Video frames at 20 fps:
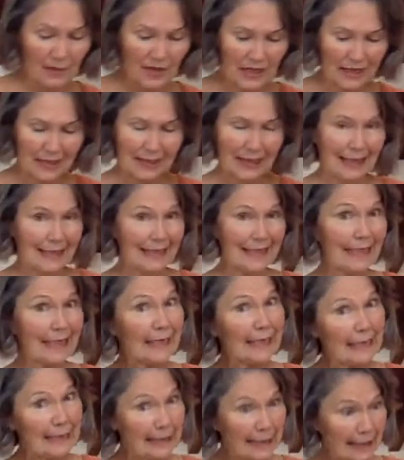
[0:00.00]
because I
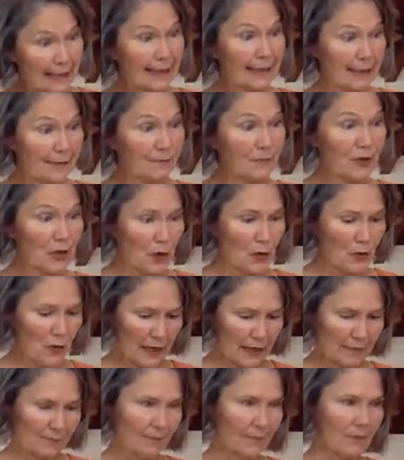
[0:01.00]
needed to keep
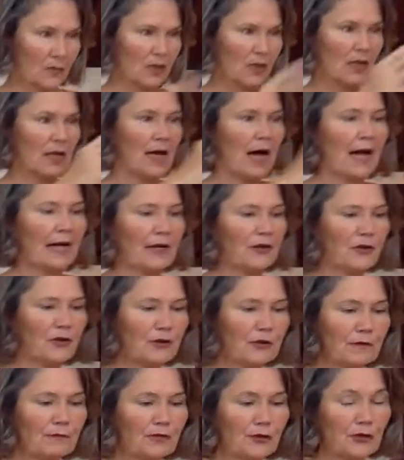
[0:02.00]
going. I
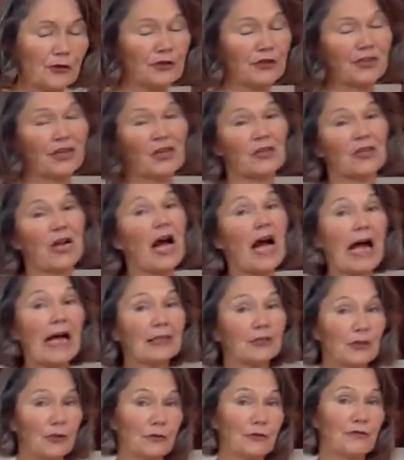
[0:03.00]
could have turned it on high
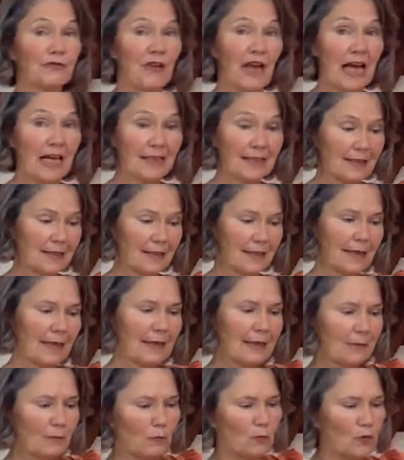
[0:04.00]
too fast and
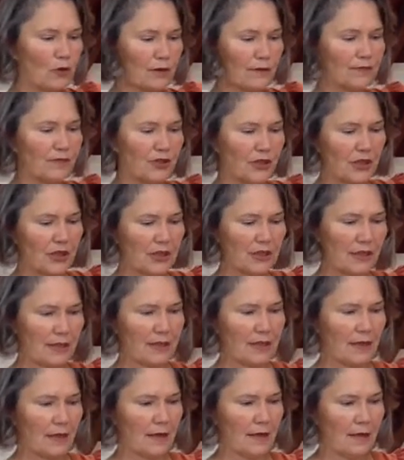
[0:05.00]
it would have
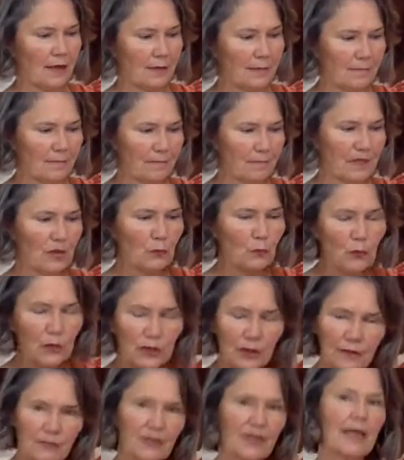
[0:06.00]
just, it
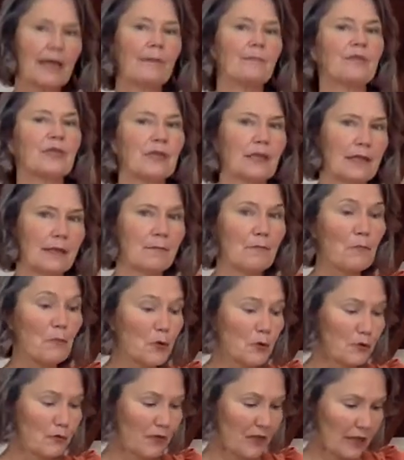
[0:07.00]
wouldn't have kept it
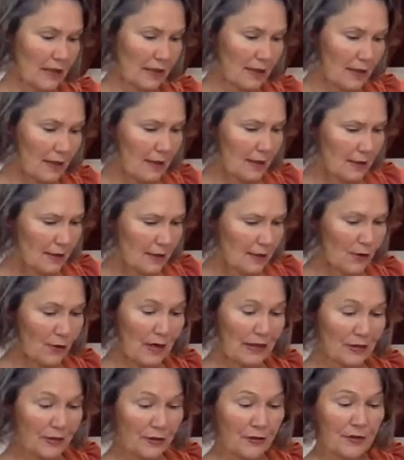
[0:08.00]
moving. So I
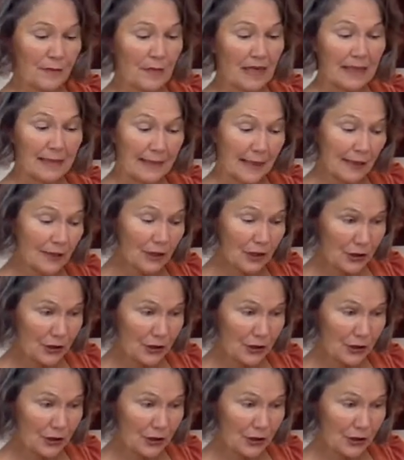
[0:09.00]
turn it back down to